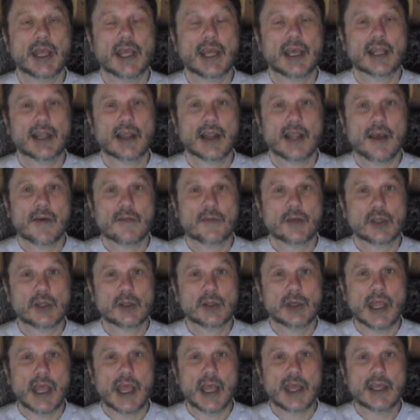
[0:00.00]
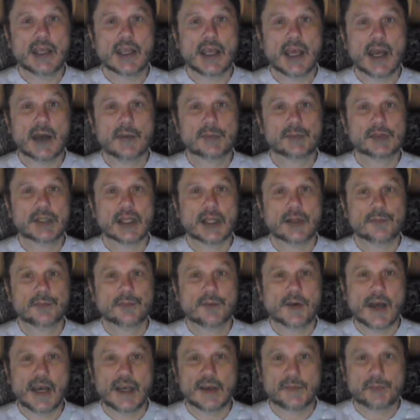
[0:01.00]
11 a.m. till
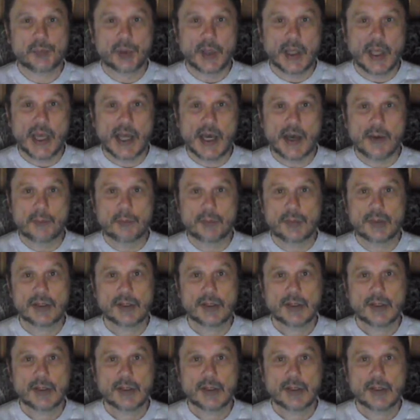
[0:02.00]
5 p.m.